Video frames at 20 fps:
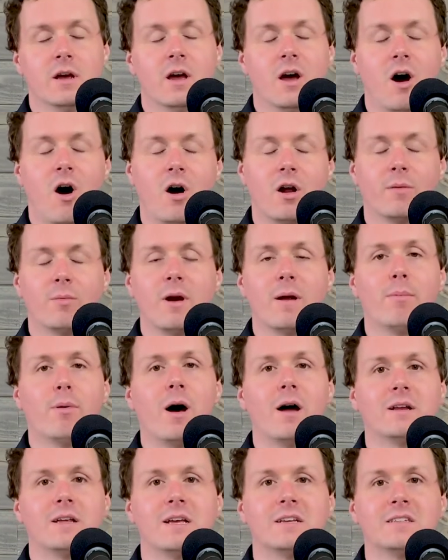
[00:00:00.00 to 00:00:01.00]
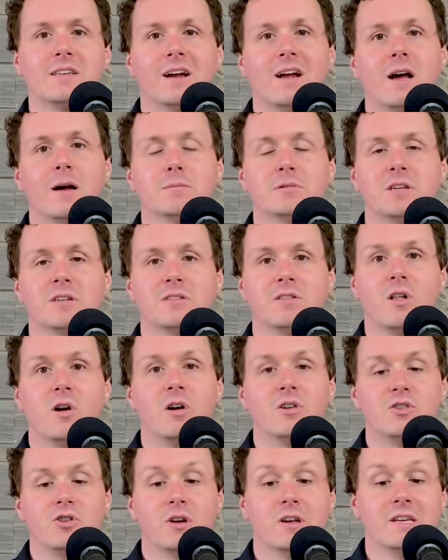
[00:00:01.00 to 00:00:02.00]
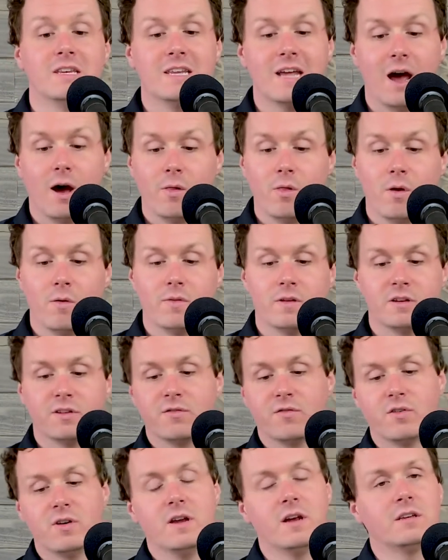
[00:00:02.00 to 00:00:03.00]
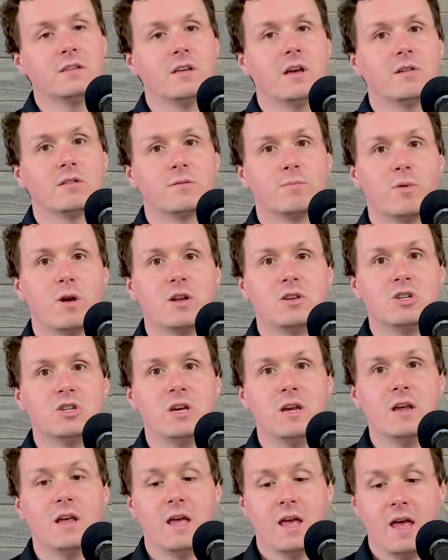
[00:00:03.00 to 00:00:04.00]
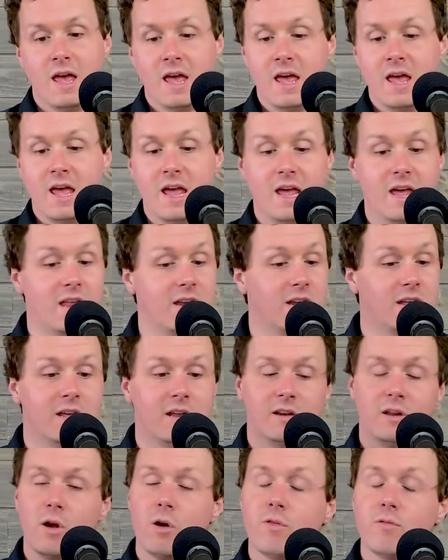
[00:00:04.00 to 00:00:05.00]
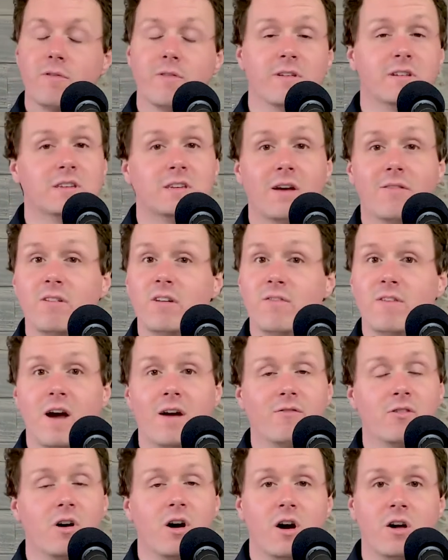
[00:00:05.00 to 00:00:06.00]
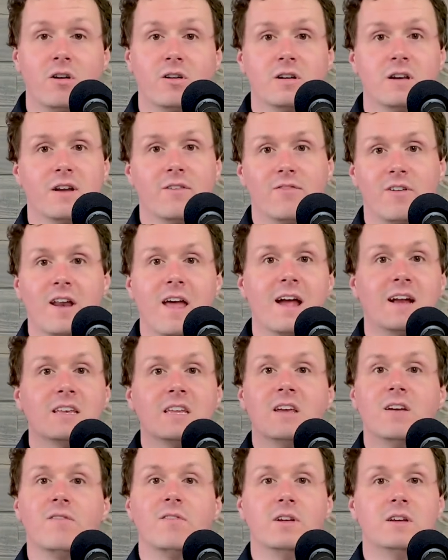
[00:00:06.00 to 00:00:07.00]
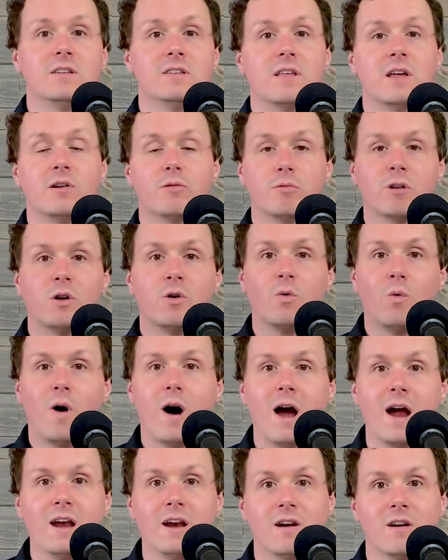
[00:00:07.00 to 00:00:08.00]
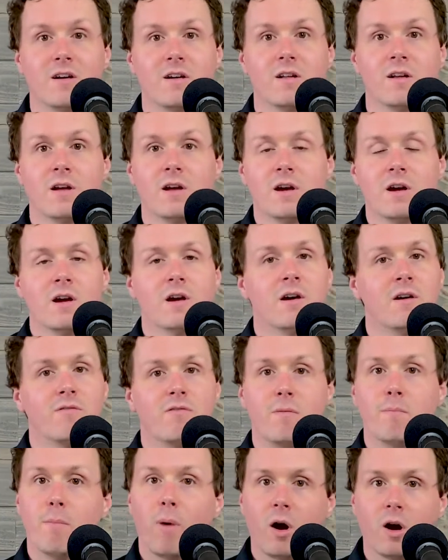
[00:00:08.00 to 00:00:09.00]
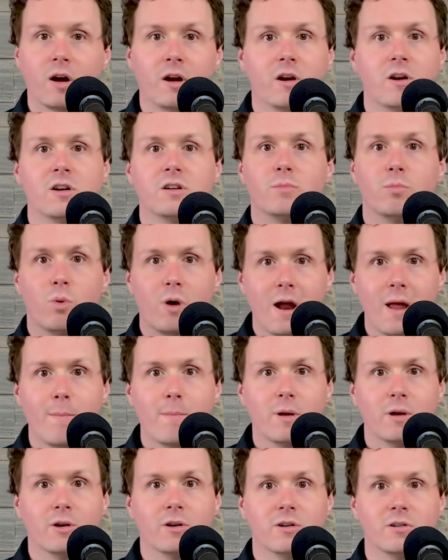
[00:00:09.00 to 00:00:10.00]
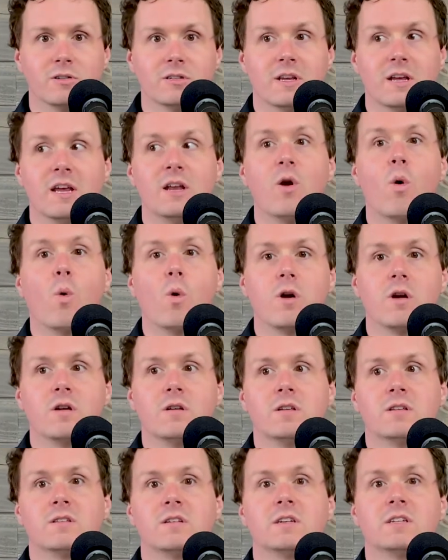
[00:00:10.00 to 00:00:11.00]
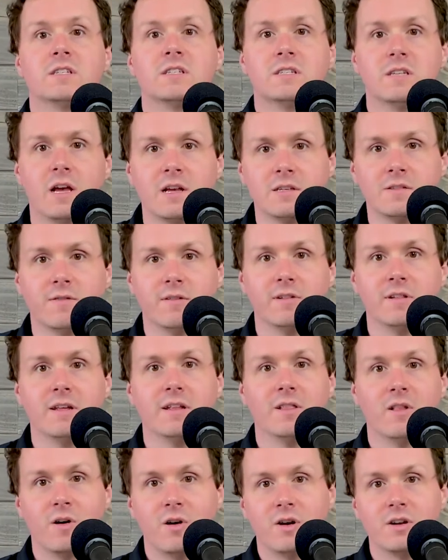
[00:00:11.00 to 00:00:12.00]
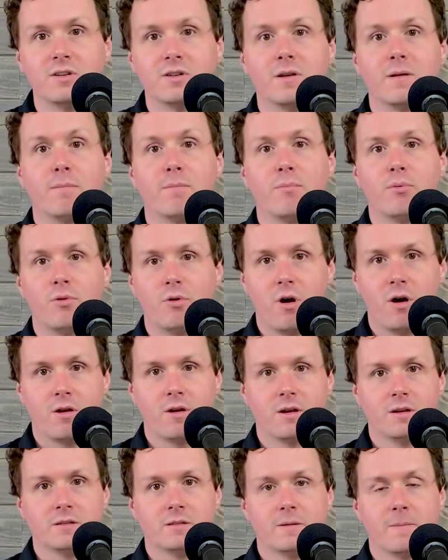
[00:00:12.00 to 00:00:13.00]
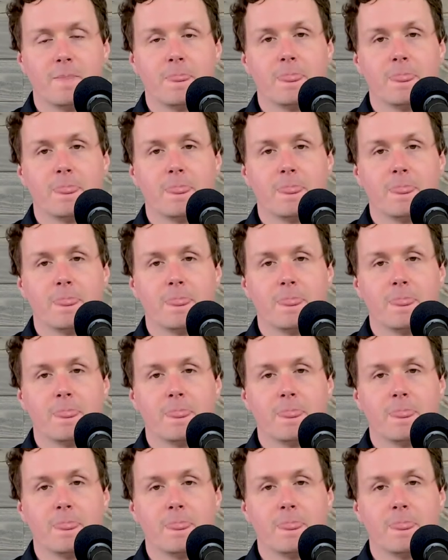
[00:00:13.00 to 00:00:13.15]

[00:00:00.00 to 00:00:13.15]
autobrandpodcast.com/launch. You can download this free Excel spreadsheet and go through the 75 to 100 different activities that are required for marketers, brand builders in order to successfully launch products